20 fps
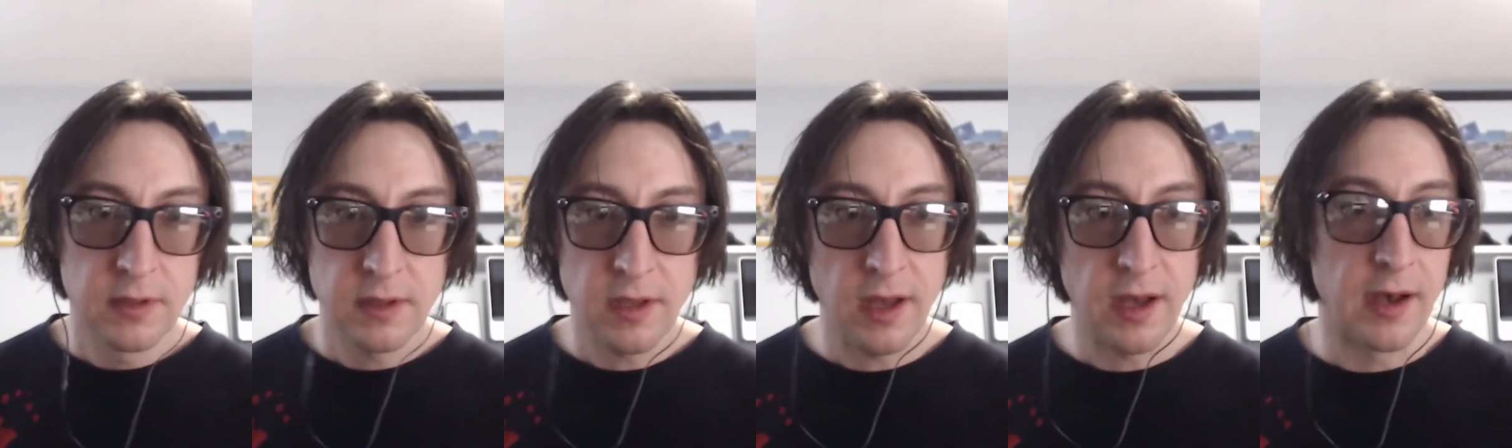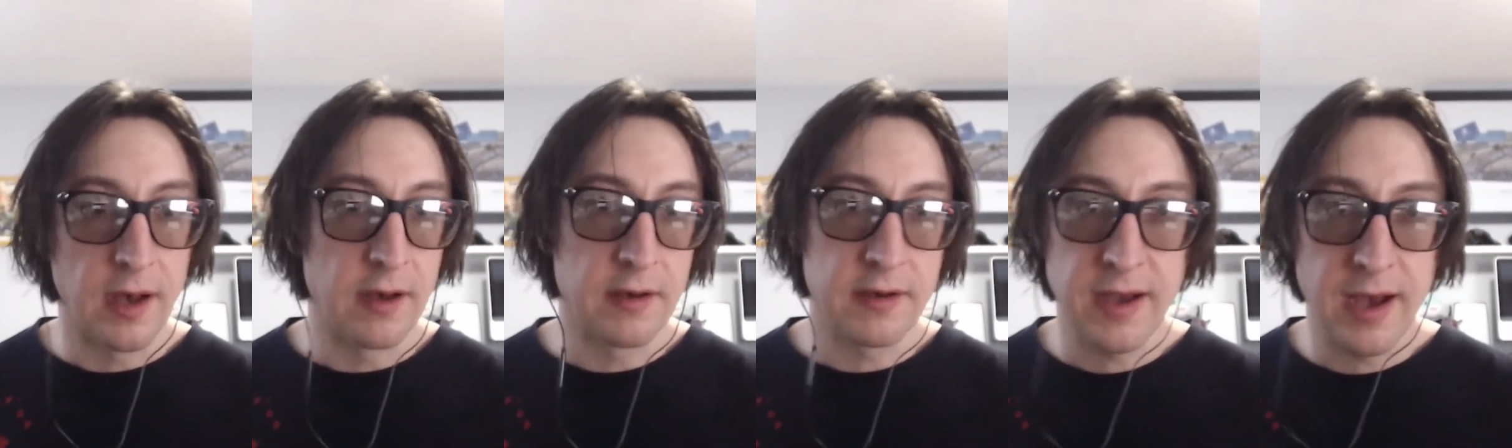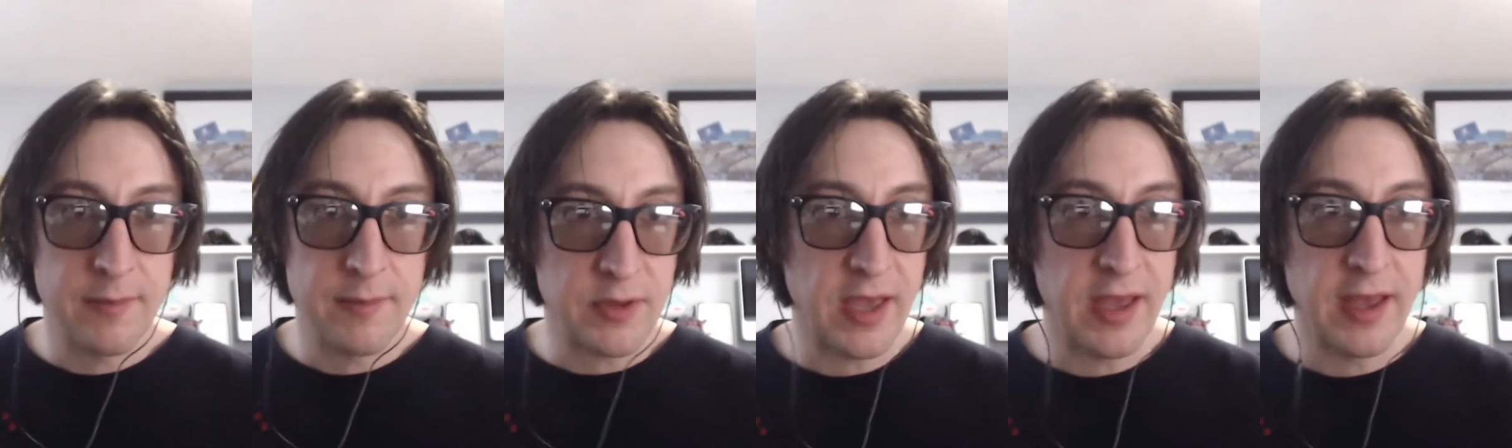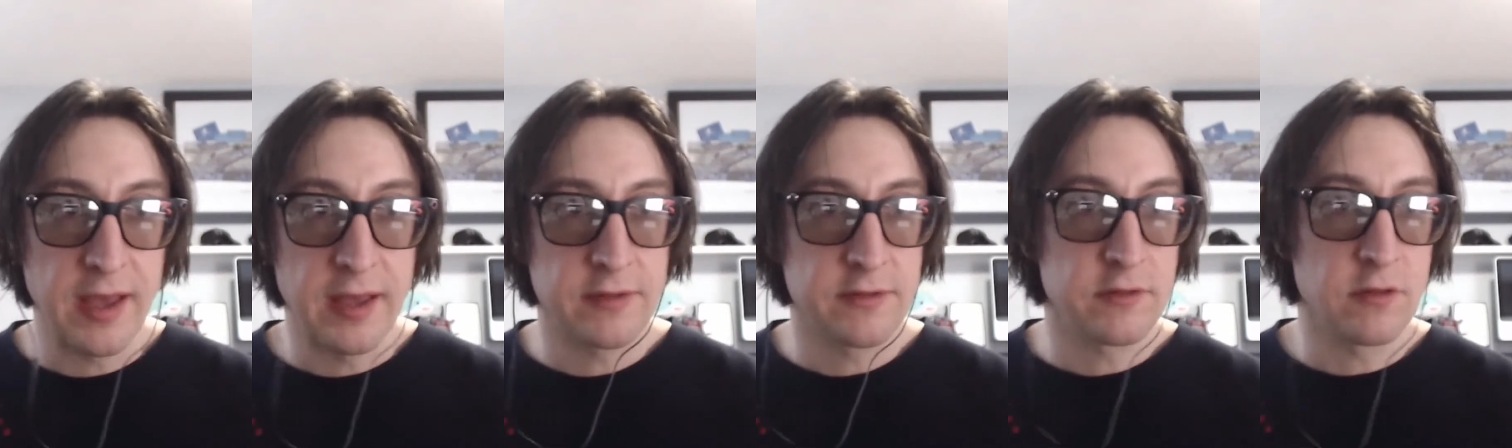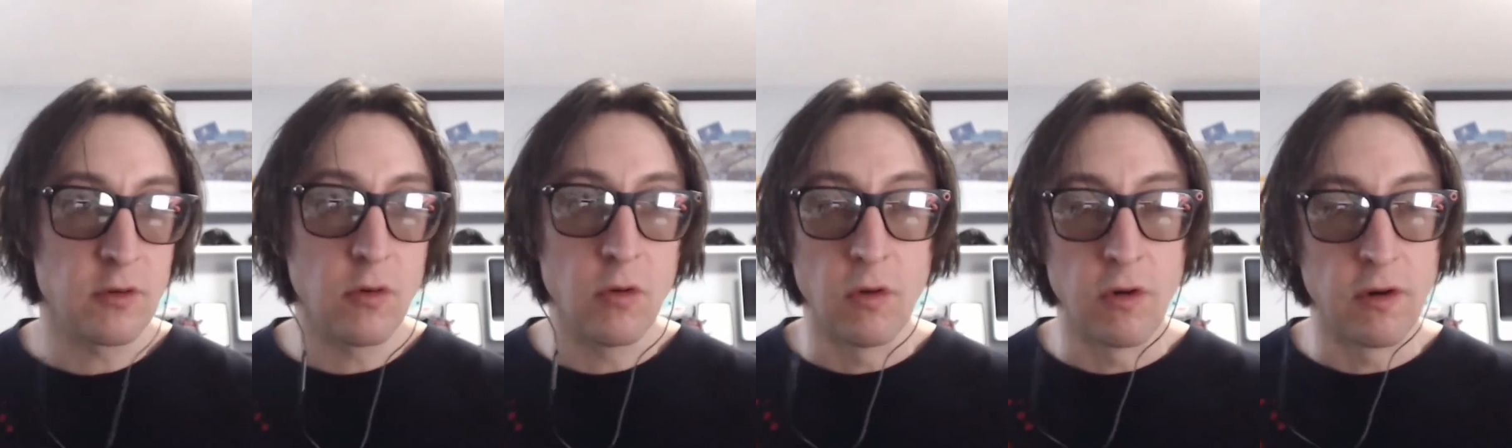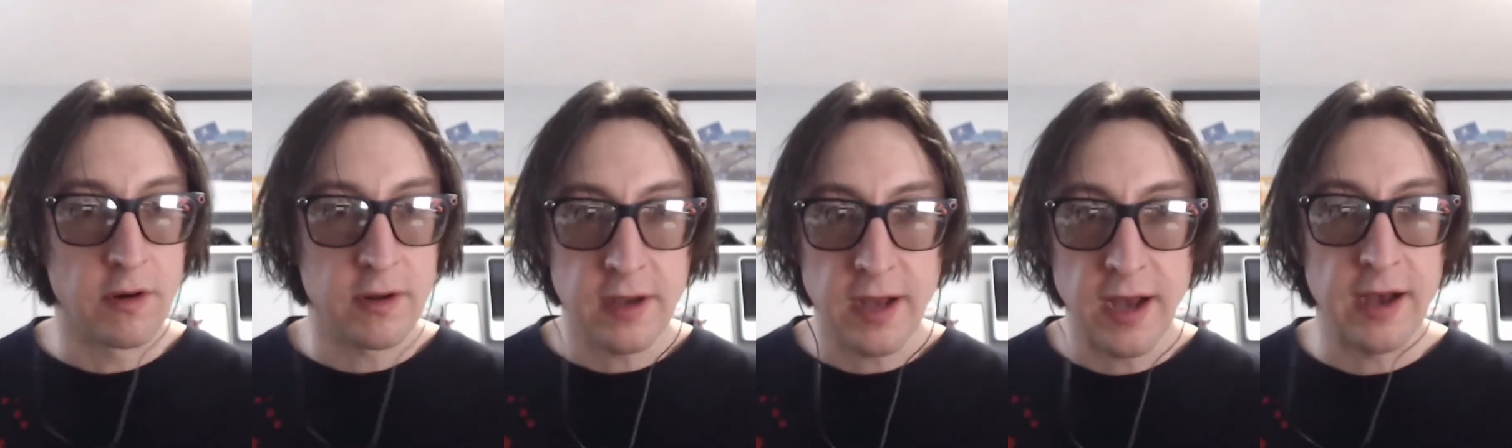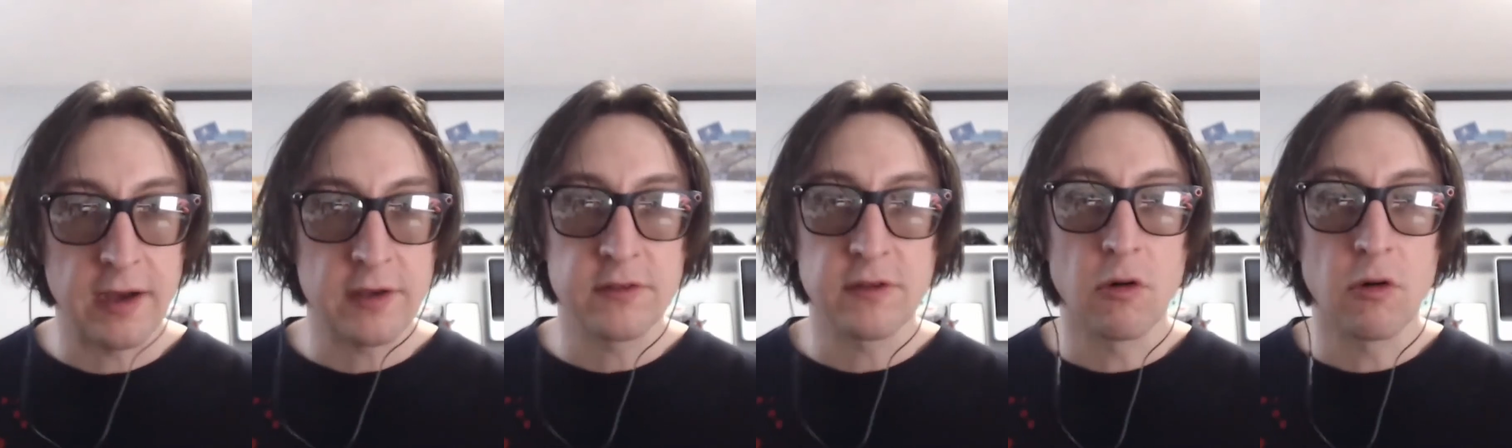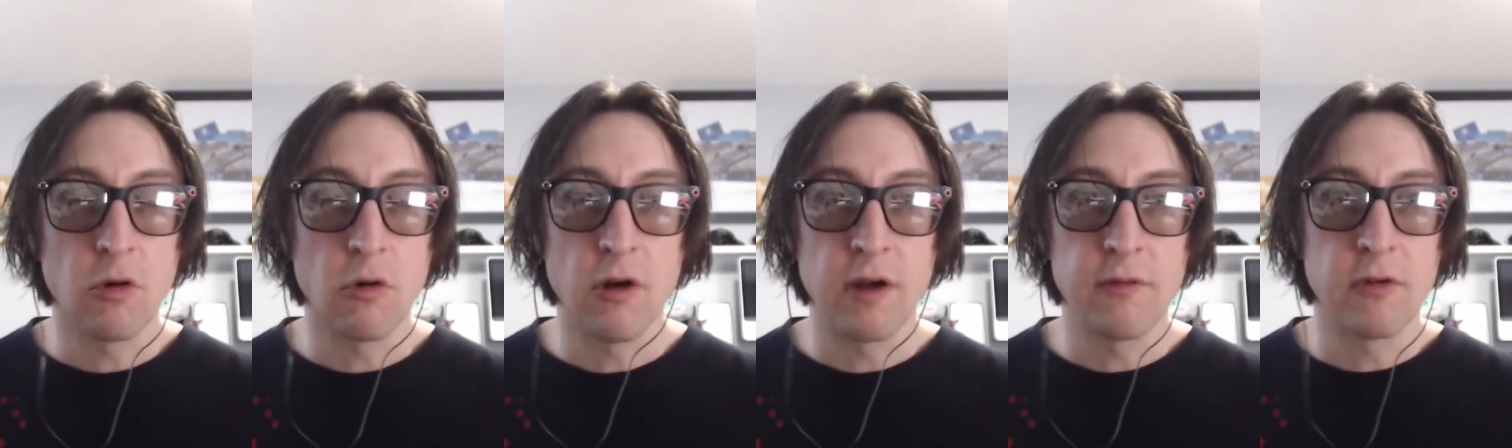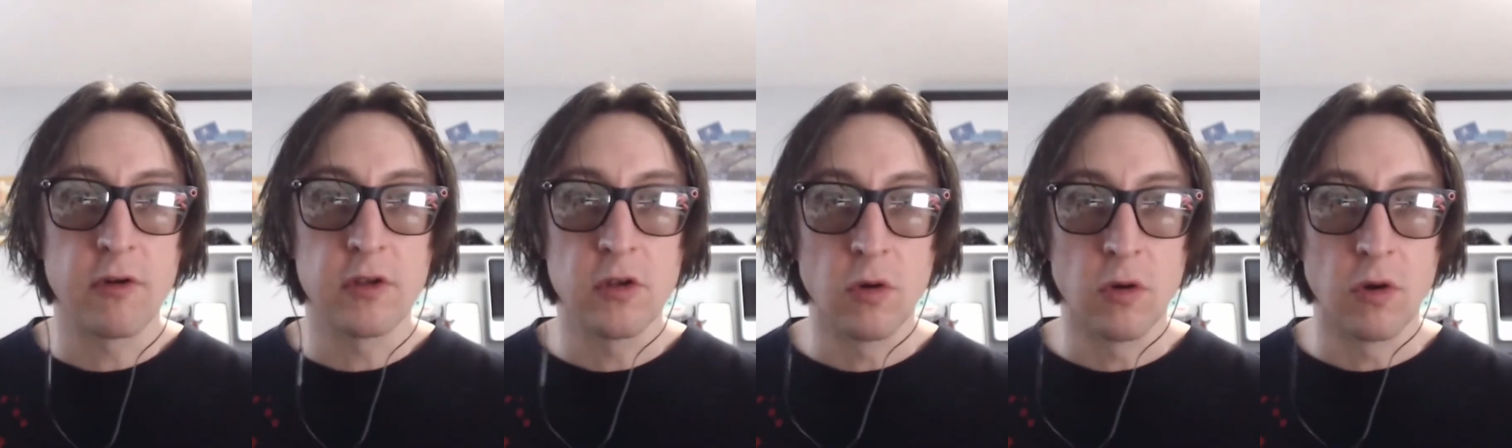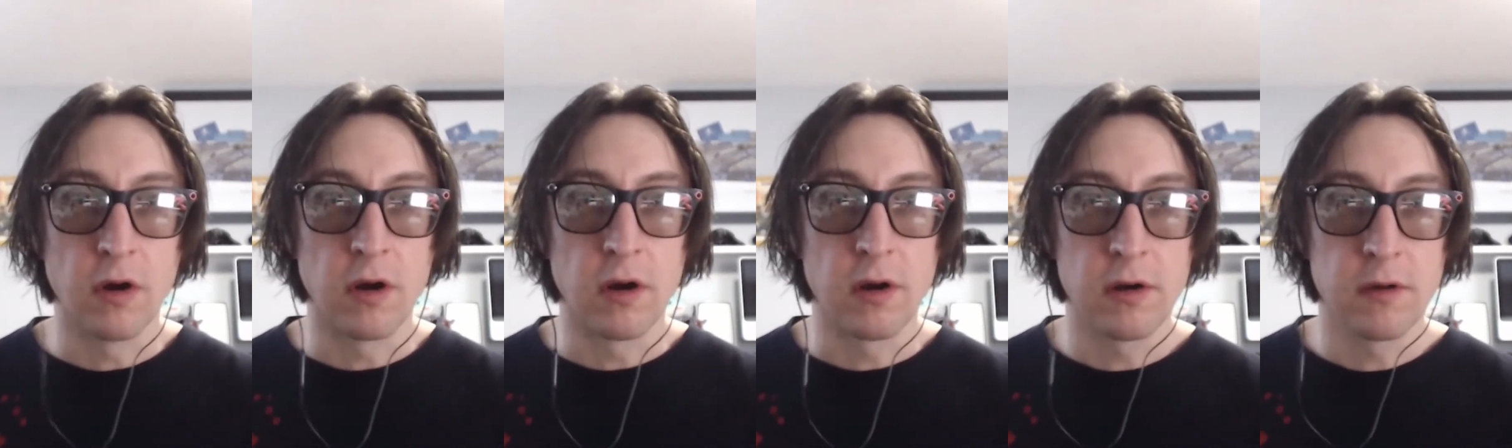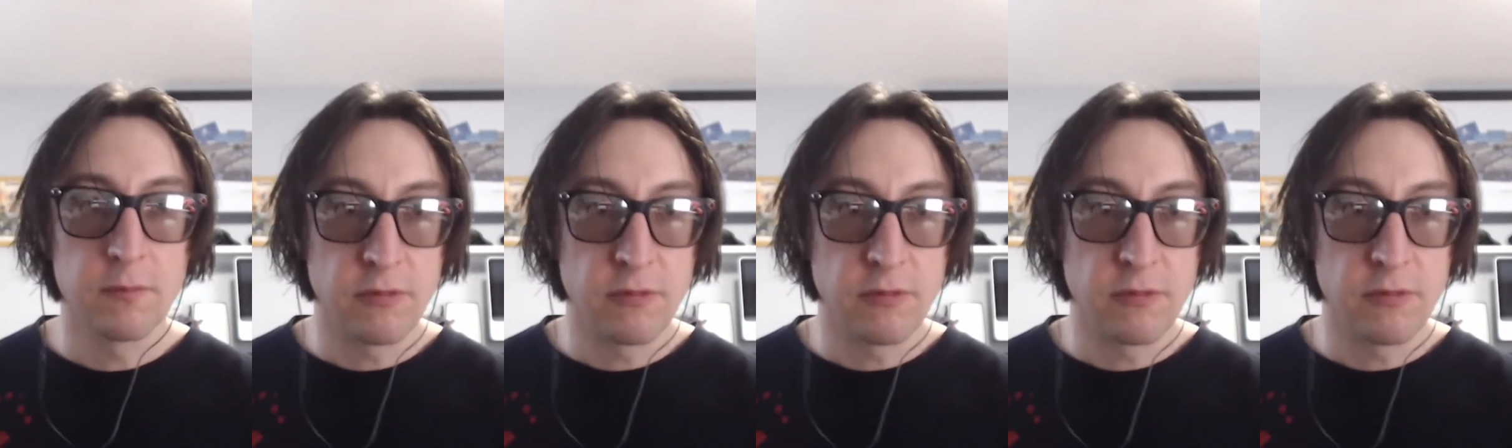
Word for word: uh, Comcast or Cox or whoever your